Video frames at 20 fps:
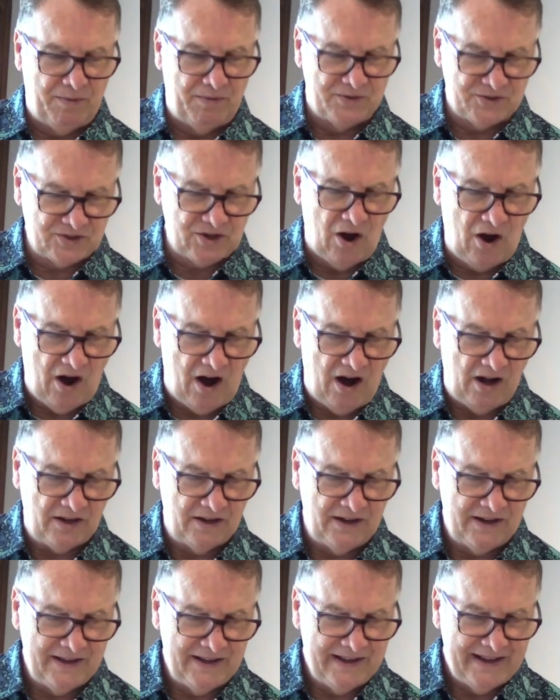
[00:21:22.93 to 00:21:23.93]
Saul
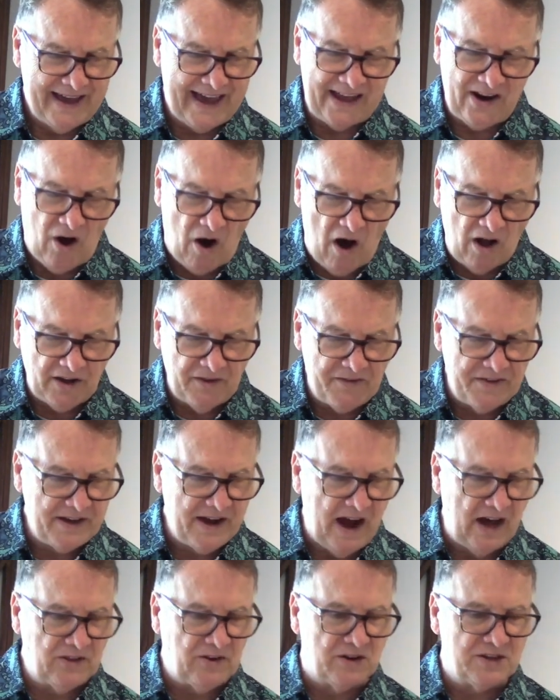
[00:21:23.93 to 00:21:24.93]
and all of the
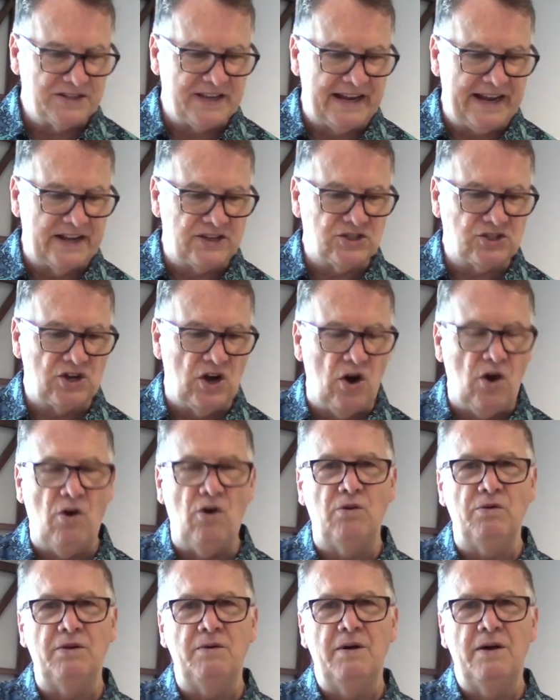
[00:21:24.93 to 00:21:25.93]
others and had
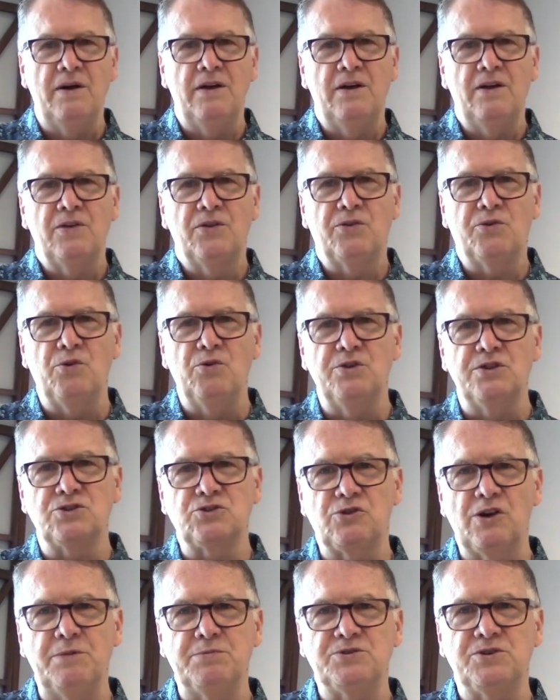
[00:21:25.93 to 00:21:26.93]
shown through the
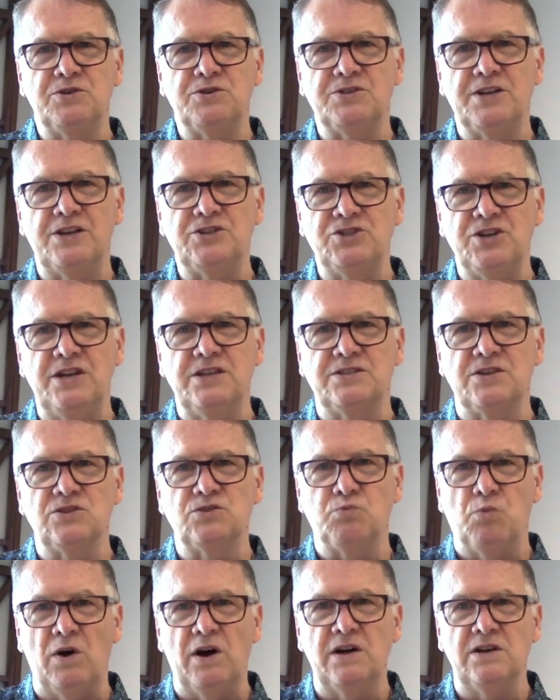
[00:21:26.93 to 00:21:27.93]
scriptures that
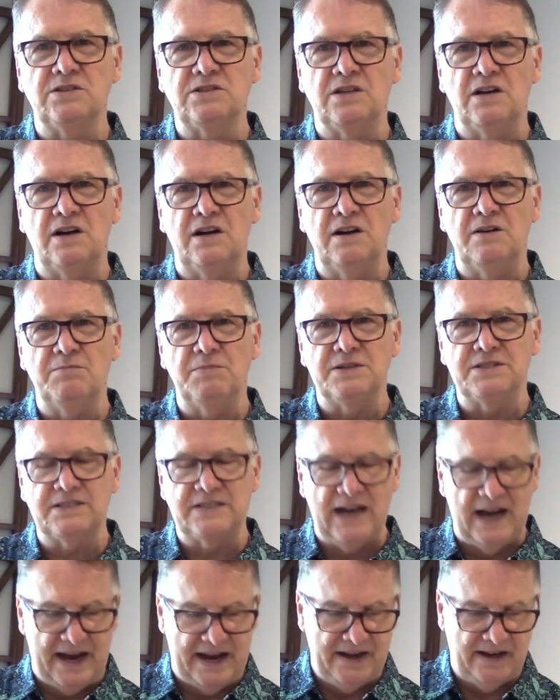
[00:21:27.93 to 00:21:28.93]
Jesus was the
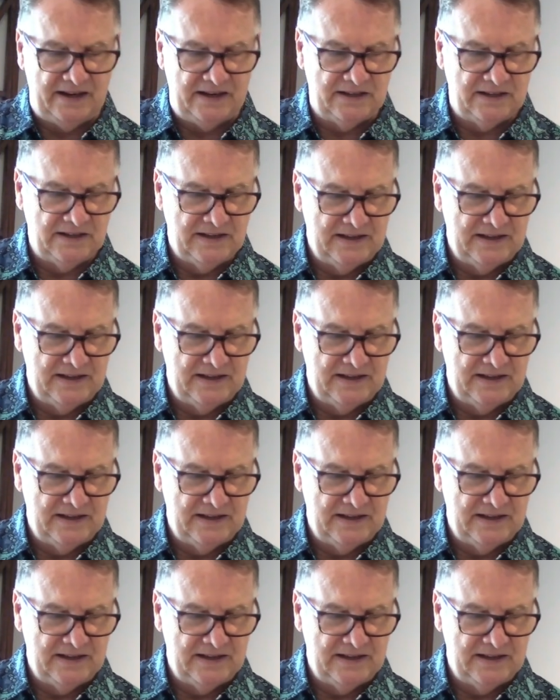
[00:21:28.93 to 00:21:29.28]
Messiah,